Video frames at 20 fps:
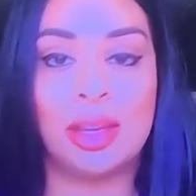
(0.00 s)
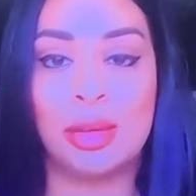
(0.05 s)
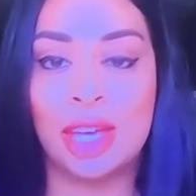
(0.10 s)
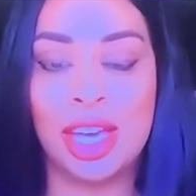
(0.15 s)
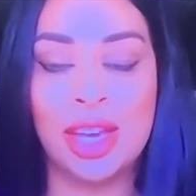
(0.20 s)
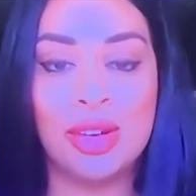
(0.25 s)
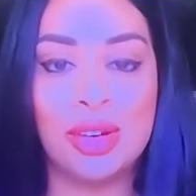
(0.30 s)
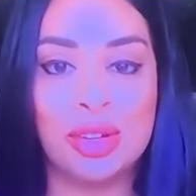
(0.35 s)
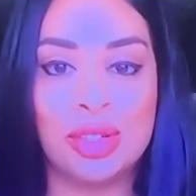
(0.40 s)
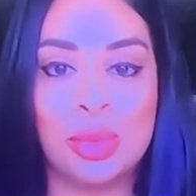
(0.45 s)

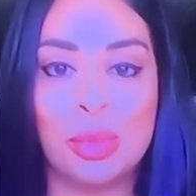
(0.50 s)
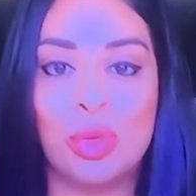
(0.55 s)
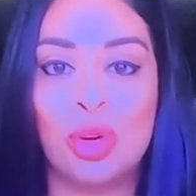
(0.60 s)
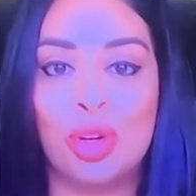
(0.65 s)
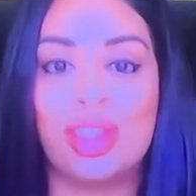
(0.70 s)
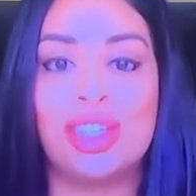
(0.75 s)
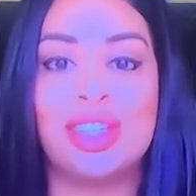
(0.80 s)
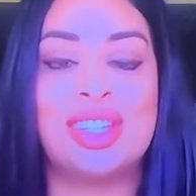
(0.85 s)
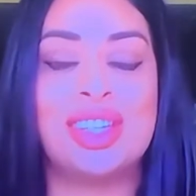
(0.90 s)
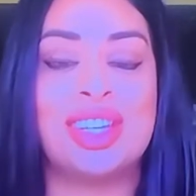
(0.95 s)
kills more
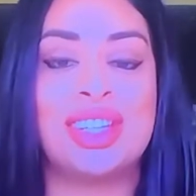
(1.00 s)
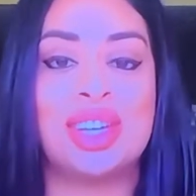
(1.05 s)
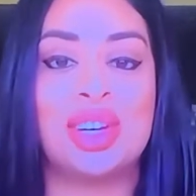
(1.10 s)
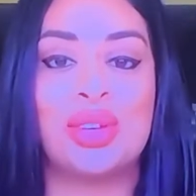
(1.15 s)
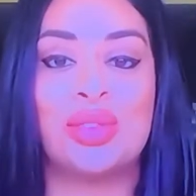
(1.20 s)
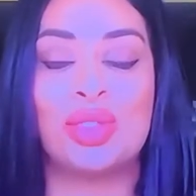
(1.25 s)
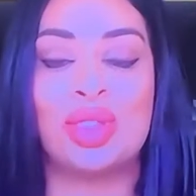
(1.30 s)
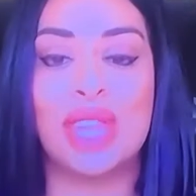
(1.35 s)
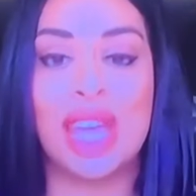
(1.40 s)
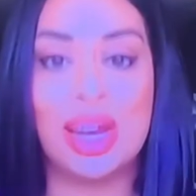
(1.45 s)
than
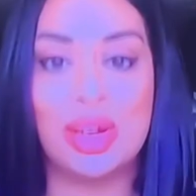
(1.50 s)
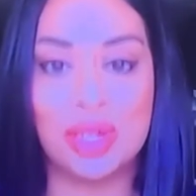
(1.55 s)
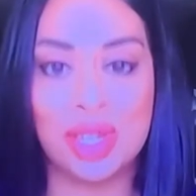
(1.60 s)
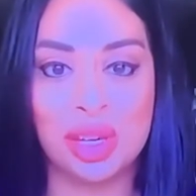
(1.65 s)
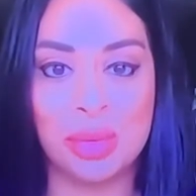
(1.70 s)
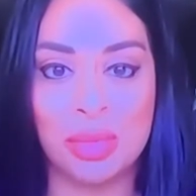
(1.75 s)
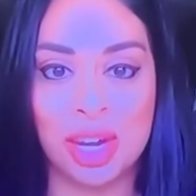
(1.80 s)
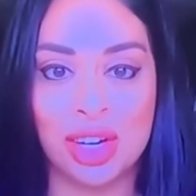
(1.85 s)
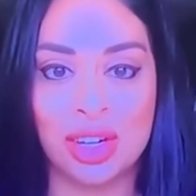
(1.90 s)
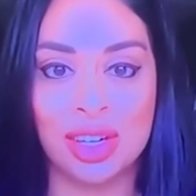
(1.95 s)
600,000
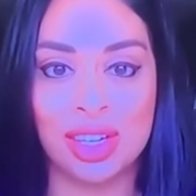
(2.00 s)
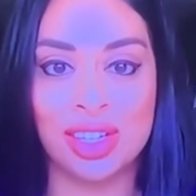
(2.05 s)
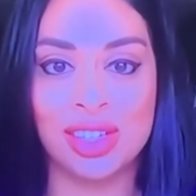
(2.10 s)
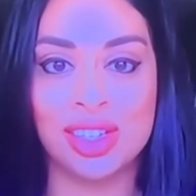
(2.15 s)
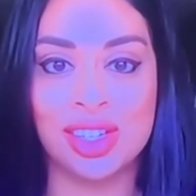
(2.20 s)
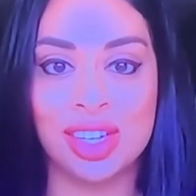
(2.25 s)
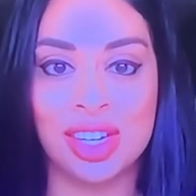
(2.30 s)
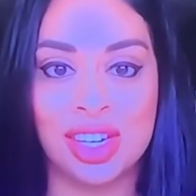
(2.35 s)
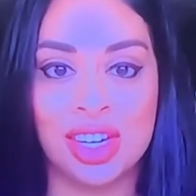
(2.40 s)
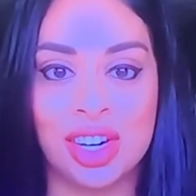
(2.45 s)
Americans
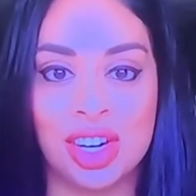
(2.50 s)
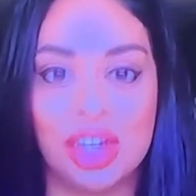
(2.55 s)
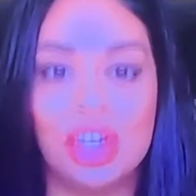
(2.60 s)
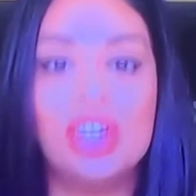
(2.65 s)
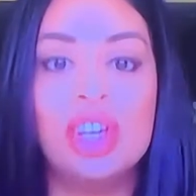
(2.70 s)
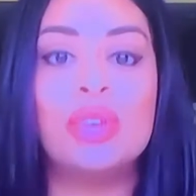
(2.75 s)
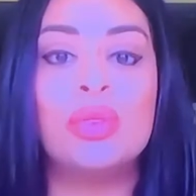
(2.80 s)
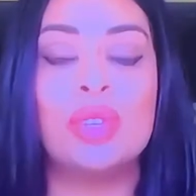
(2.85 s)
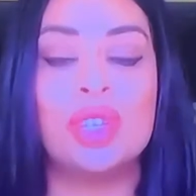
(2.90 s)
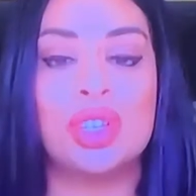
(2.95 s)
a year,
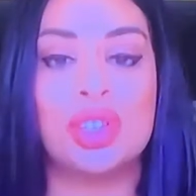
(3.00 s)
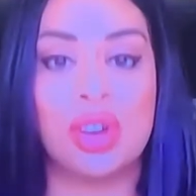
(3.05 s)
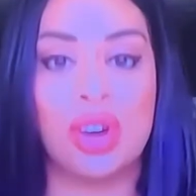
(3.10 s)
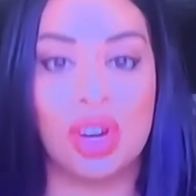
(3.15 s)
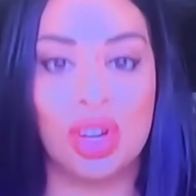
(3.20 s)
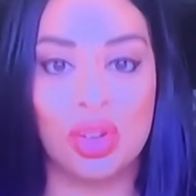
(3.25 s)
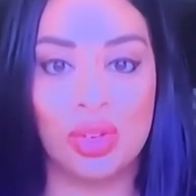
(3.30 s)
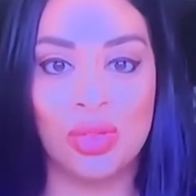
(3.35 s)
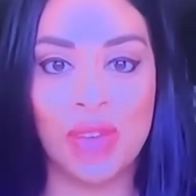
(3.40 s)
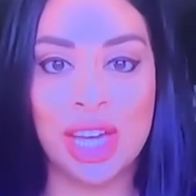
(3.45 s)
which is
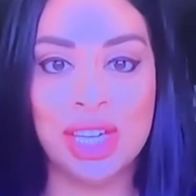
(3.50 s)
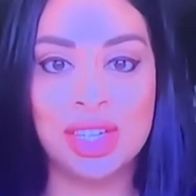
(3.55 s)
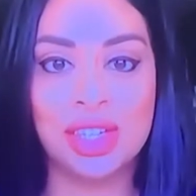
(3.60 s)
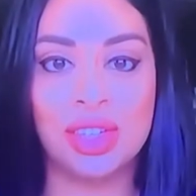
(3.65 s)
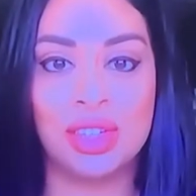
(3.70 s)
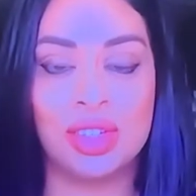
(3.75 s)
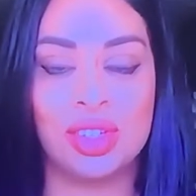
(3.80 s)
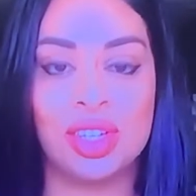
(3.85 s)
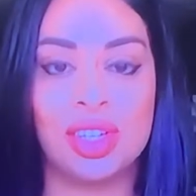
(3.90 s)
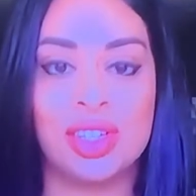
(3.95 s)

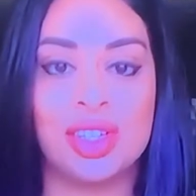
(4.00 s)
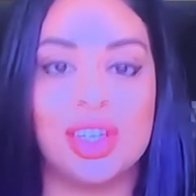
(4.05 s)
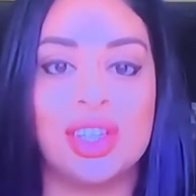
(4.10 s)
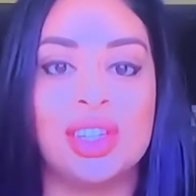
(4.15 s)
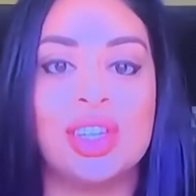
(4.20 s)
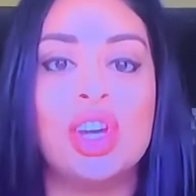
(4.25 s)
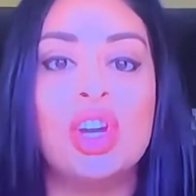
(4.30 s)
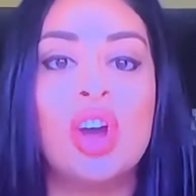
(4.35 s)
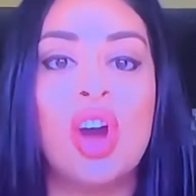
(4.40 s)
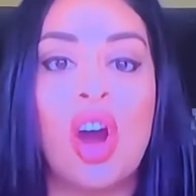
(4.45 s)
cardiovascular
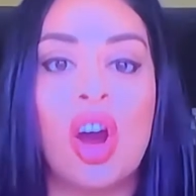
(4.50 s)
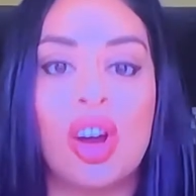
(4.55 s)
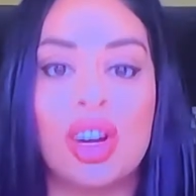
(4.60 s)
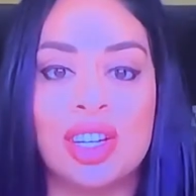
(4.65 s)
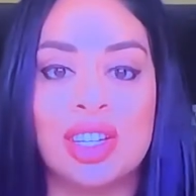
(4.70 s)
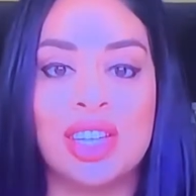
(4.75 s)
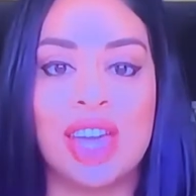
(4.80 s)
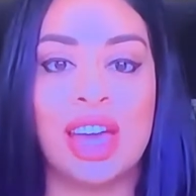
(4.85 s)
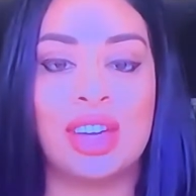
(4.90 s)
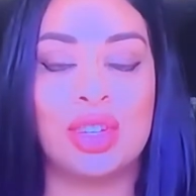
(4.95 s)
disease, heart
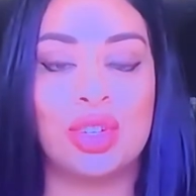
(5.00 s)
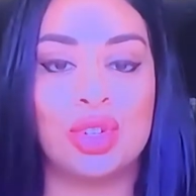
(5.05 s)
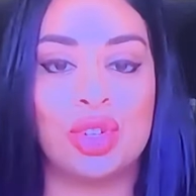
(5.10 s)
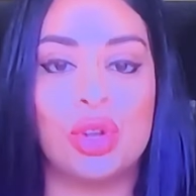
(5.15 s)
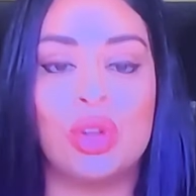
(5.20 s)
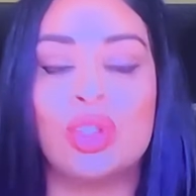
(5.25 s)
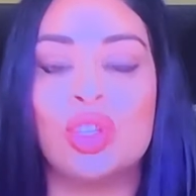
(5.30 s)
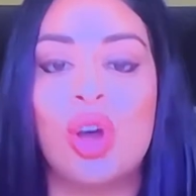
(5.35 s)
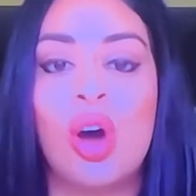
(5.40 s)
attacks, strokes.